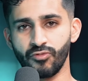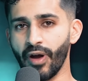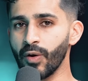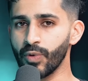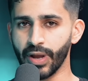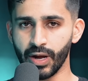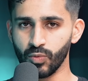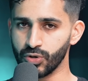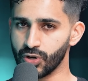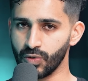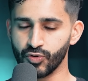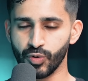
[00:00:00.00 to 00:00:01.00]
right when I would
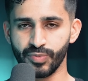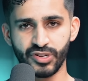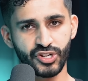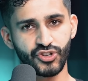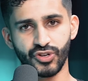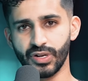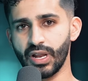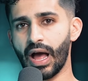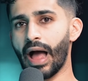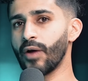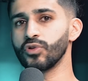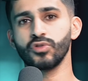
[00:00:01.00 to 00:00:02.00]
go into a position,
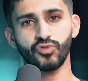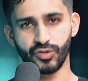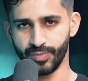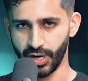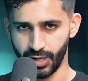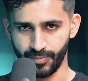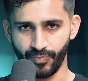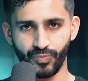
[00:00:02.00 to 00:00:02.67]
I would lose money.